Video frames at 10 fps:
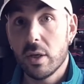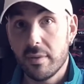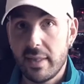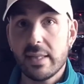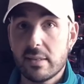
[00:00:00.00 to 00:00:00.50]

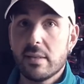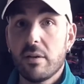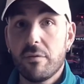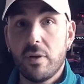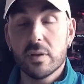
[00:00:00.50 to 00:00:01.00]
that's their
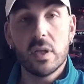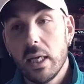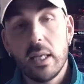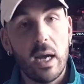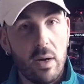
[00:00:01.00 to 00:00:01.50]
fault.
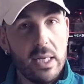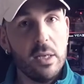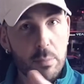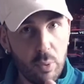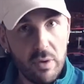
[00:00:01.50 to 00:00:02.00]
Now, I
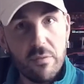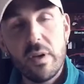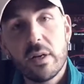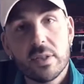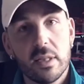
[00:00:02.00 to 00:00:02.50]
didn't point
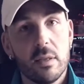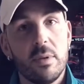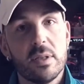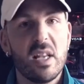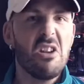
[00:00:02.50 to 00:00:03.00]
fingers at them
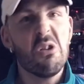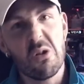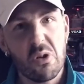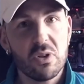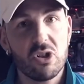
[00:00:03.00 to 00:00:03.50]
and say, you
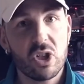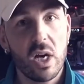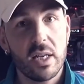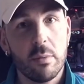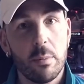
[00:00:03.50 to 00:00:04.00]
don't know what you're
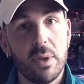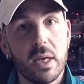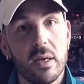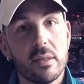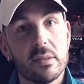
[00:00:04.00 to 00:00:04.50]
talking about,
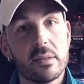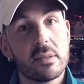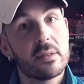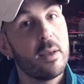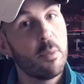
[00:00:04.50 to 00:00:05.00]

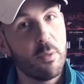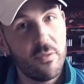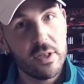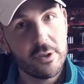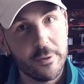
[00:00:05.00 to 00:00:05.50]
because I'm a
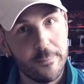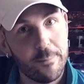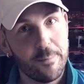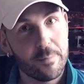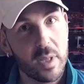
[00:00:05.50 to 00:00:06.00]
professional.
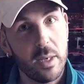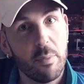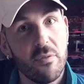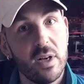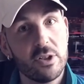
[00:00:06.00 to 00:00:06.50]
And a
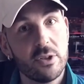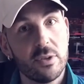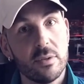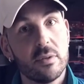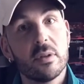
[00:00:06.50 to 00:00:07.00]

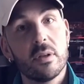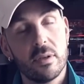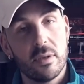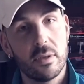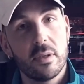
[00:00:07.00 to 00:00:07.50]
professional
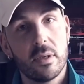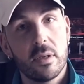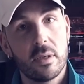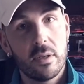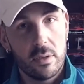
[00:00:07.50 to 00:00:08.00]

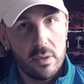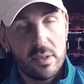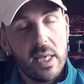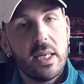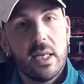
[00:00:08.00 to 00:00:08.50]

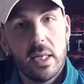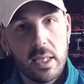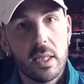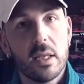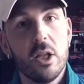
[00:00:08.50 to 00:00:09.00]
learns how to
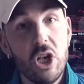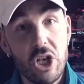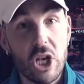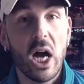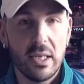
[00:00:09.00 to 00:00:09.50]

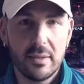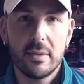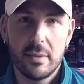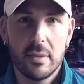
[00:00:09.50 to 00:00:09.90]
not